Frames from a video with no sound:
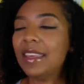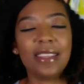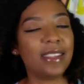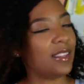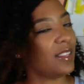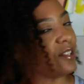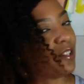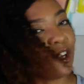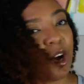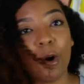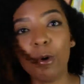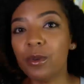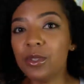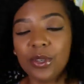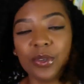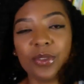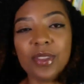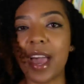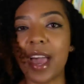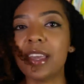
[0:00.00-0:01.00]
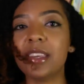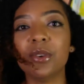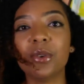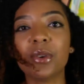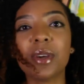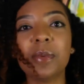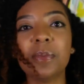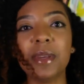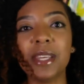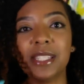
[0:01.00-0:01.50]
Don't do that. You
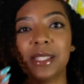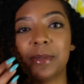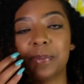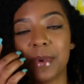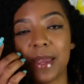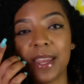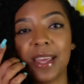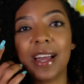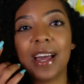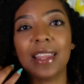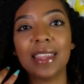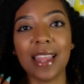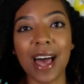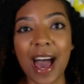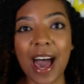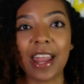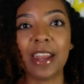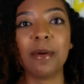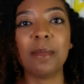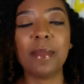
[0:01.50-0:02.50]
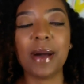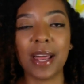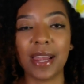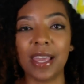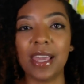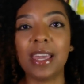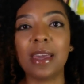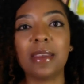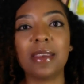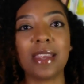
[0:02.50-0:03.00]
can be spending a lot of
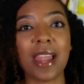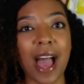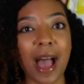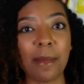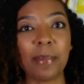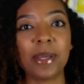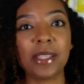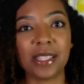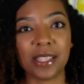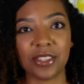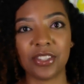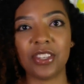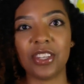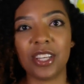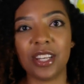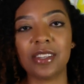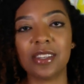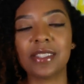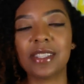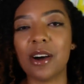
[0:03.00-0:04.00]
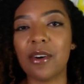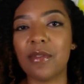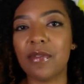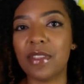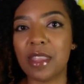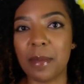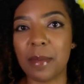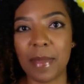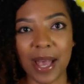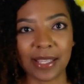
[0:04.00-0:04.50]
money and not positioning yourself
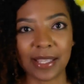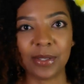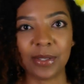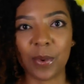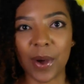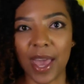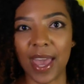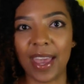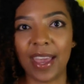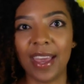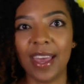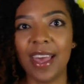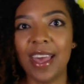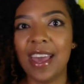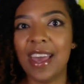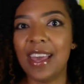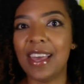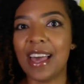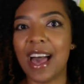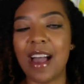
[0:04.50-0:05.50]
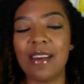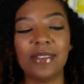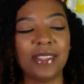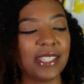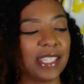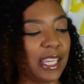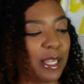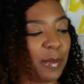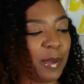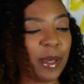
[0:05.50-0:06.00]
in the best way. I've
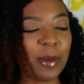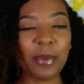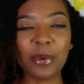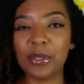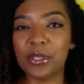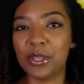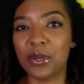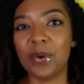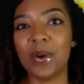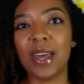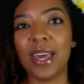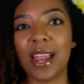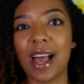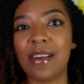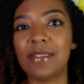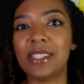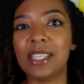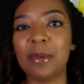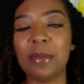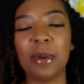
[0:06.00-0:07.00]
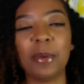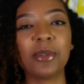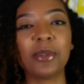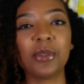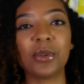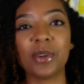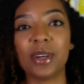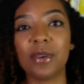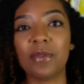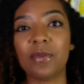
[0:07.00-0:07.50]
seen people do it. I've seen people
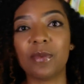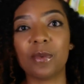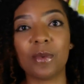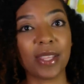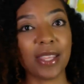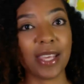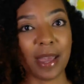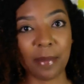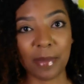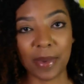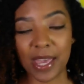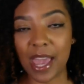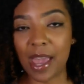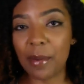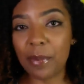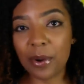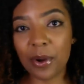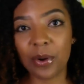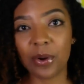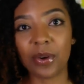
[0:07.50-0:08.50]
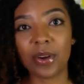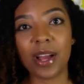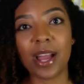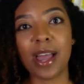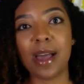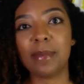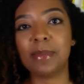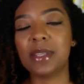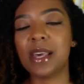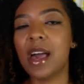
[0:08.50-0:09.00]
do it with MBA
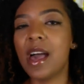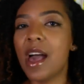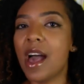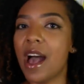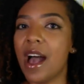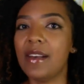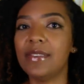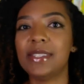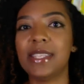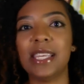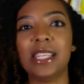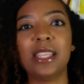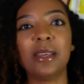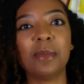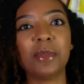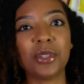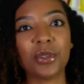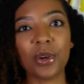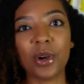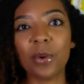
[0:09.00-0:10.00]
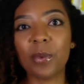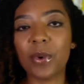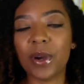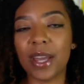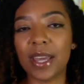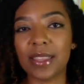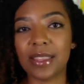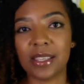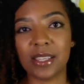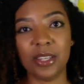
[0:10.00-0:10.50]
programs. I've seen them do it
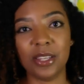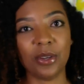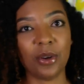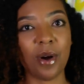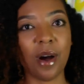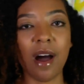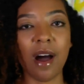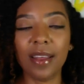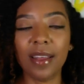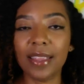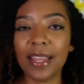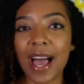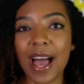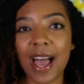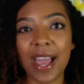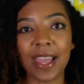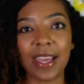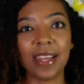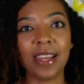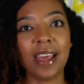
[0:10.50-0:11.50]
with, online